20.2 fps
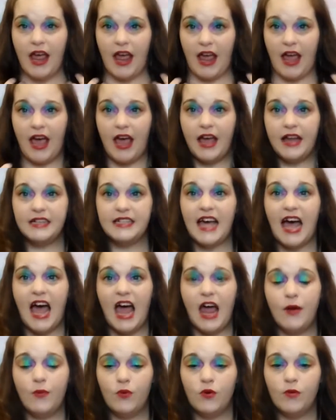And
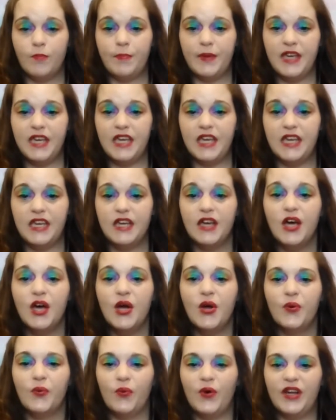I will be
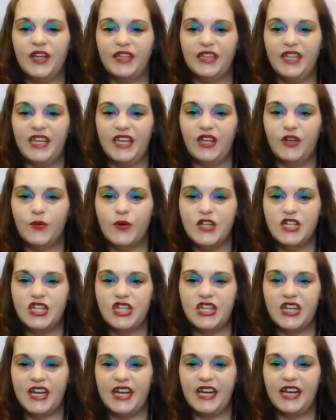
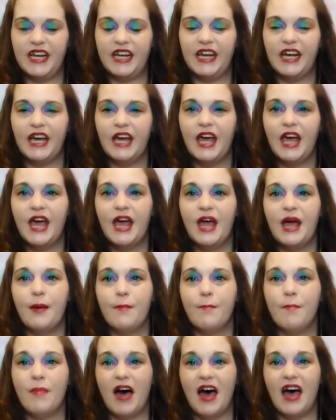relinquishing
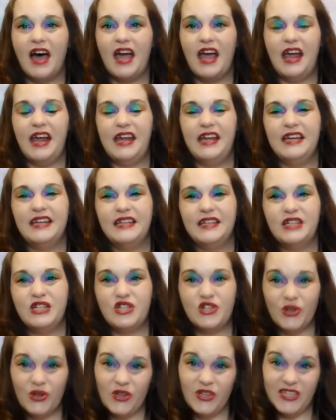my
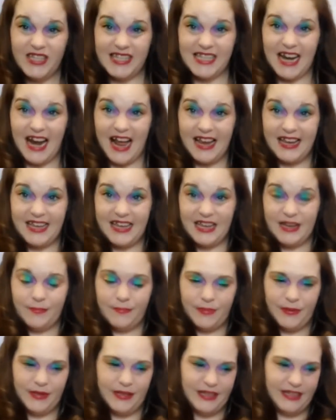jewels that I
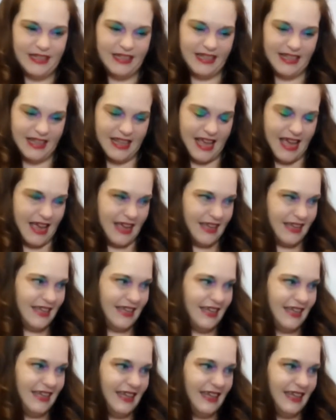keep, that